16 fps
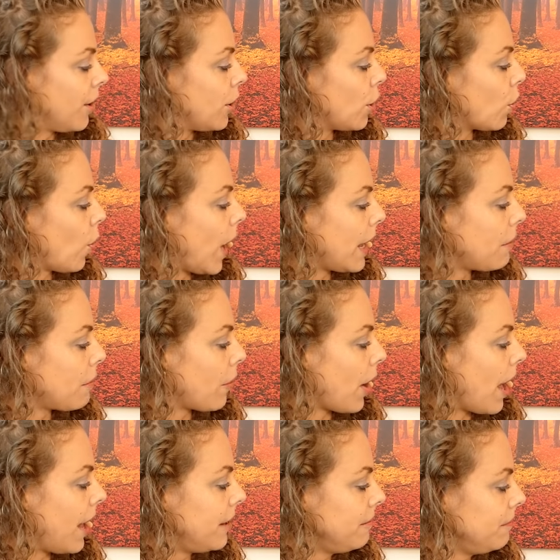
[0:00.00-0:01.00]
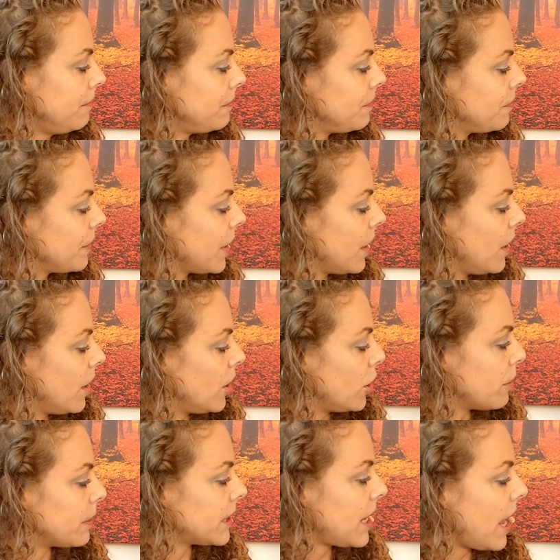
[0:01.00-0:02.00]
your white bread,
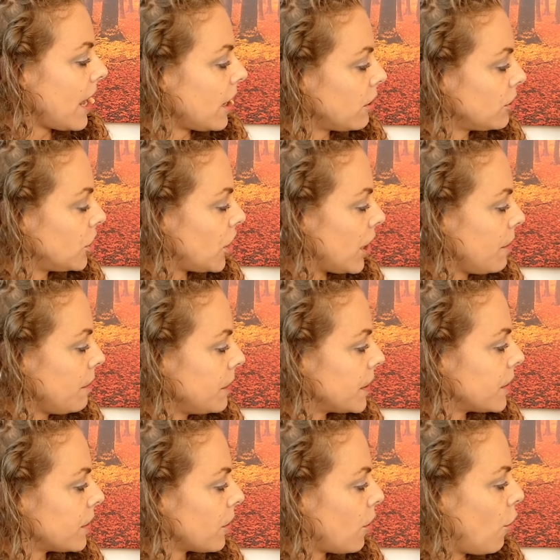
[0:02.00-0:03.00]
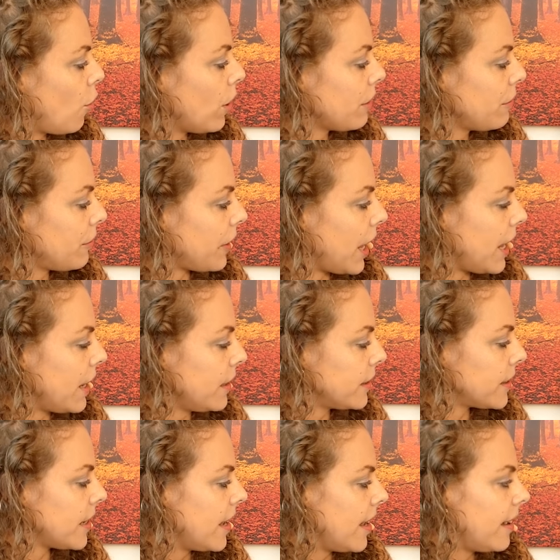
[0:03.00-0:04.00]
your potato chips, corn
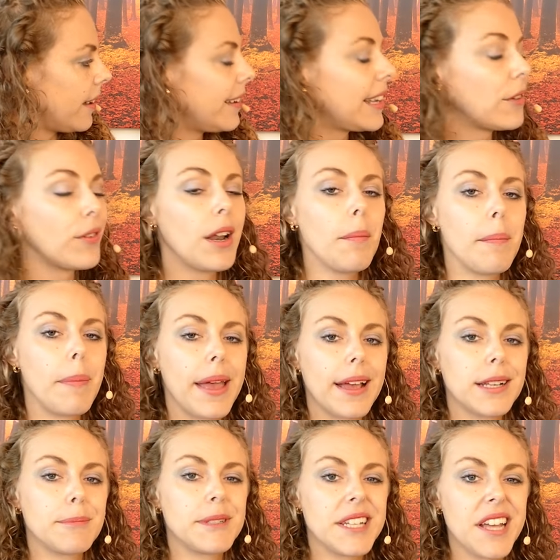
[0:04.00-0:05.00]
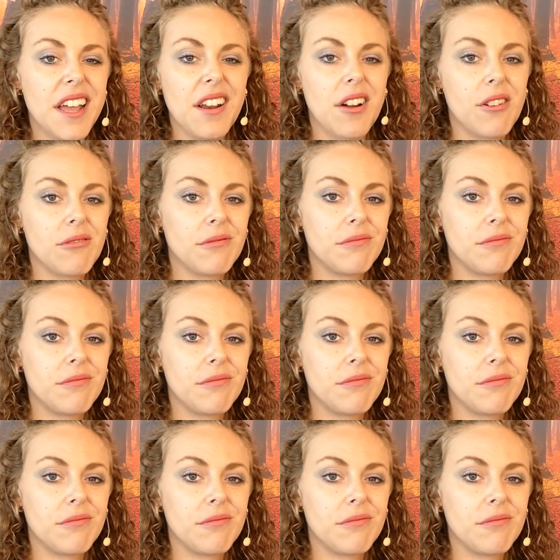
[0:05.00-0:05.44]
flakes, and even a baked potato.